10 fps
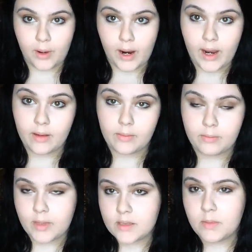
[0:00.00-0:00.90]

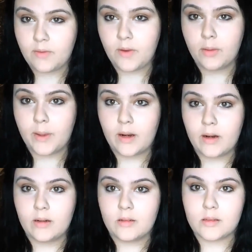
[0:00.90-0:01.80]
Makes me feel
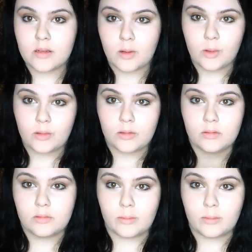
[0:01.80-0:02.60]
better, so